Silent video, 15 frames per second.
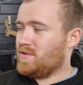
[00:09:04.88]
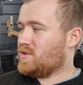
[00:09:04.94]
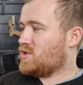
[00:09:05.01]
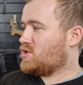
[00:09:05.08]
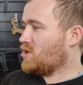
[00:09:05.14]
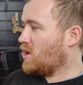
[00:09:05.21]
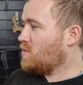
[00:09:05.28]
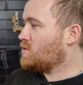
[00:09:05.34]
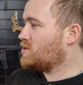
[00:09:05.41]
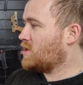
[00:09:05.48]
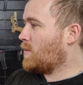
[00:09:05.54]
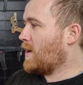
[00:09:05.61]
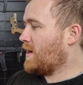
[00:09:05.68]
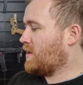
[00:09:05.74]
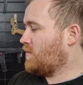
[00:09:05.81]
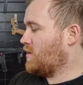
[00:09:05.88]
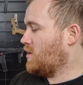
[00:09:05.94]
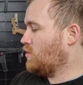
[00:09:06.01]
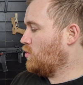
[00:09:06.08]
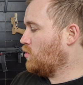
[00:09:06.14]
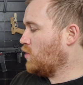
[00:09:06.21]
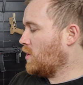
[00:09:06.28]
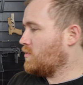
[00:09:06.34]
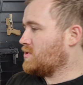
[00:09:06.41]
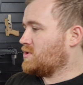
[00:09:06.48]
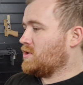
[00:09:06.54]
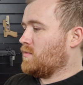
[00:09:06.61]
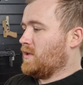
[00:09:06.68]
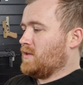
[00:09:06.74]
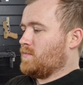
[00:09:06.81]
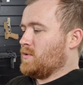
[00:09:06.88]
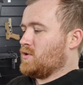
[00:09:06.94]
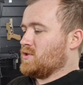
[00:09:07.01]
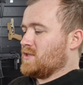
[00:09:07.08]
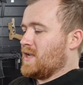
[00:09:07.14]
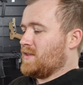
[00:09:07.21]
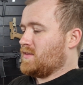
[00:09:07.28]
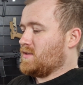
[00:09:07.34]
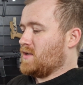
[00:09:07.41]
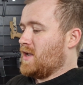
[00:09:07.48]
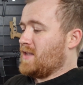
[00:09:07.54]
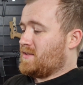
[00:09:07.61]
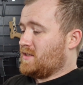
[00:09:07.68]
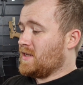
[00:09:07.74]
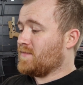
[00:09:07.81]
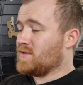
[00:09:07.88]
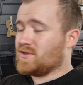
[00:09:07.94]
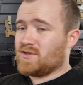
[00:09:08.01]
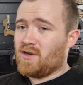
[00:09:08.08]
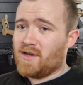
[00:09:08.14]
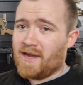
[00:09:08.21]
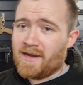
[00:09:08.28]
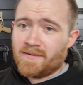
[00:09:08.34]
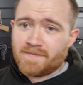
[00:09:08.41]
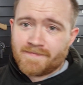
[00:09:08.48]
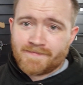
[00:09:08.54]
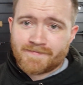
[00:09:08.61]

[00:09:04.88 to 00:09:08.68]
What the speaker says: so accurate, and all I was doing, because I did have the stock out,